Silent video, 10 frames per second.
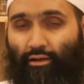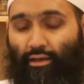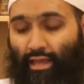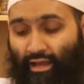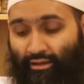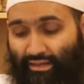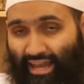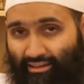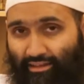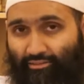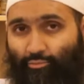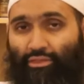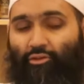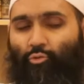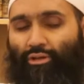And like this, when
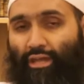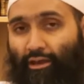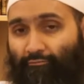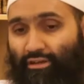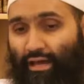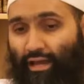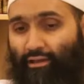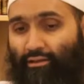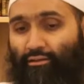they do it every night,